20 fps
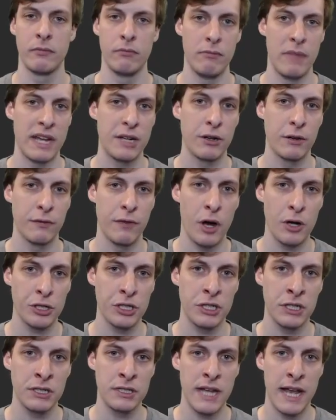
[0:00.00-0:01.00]
Make your
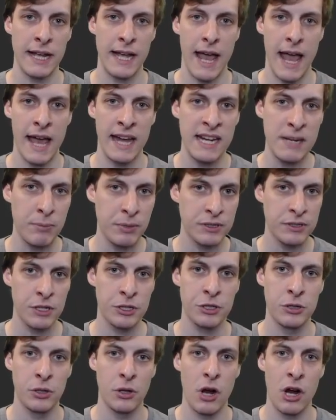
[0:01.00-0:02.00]
function take any
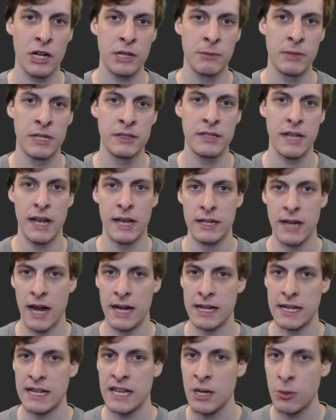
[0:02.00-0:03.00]
positional arguments and
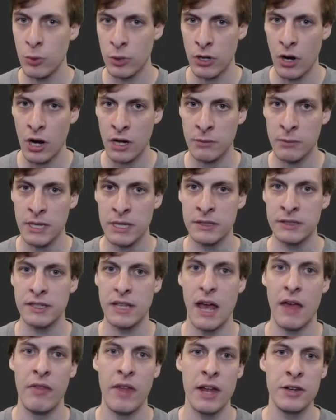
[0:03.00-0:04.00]
any keyword arguments,
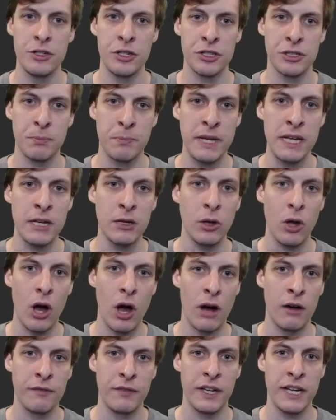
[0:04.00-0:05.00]
and then just peel
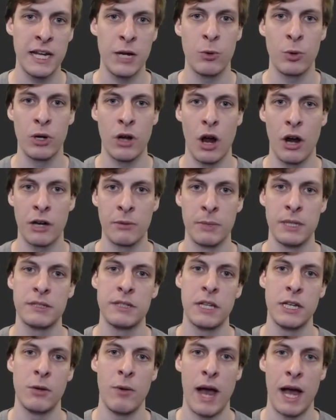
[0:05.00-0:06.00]
off the keyword arguments
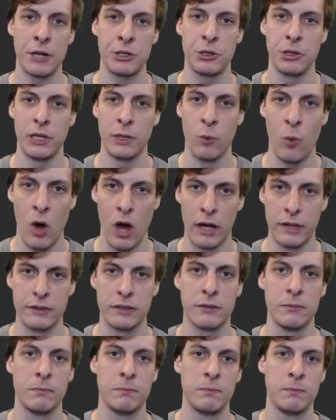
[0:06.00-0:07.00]
that you actually
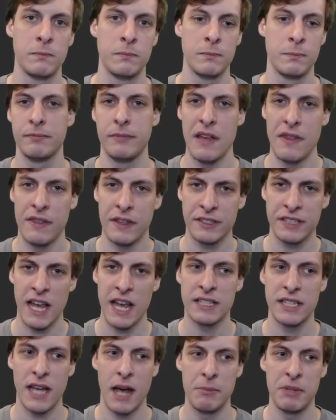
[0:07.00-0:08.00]
want. In this
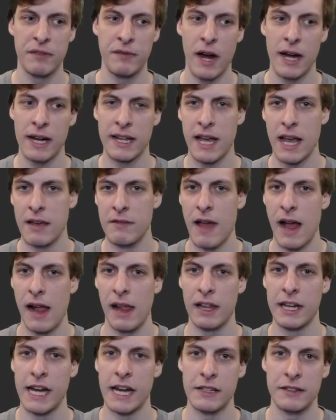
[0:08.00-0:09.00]
case, I'm defining a
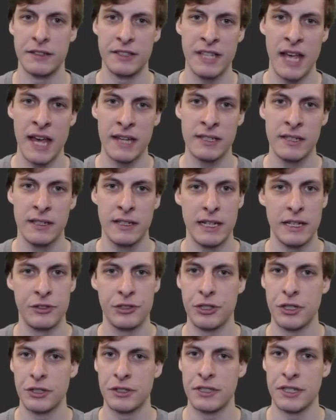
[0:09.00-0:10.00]
validated set. It's
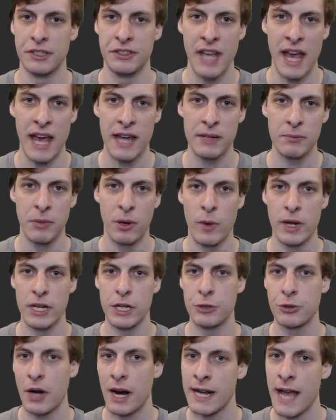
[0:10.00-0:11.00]
just a set, but when you
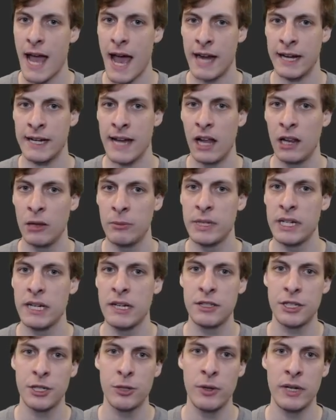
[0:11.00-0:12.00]
try to add an element
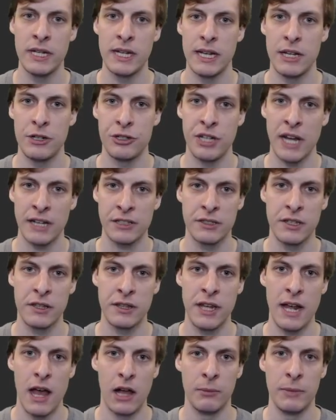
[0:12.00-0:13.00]
into it, it checks that
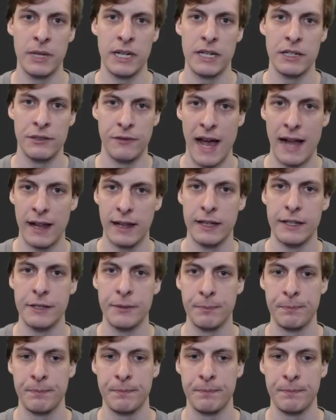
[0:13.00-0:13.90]
the element is valid.